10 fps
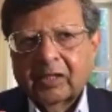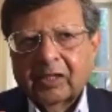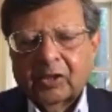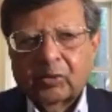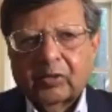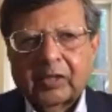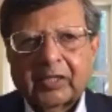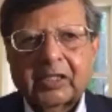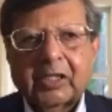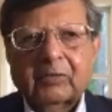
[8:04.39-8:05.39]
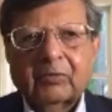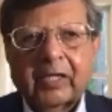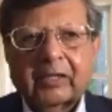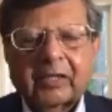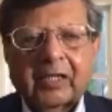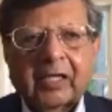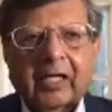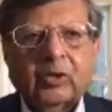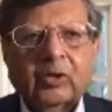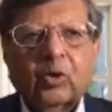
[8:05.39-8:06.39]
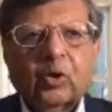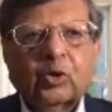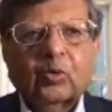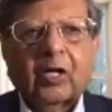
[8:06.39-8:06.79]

you can achieve that and you go toward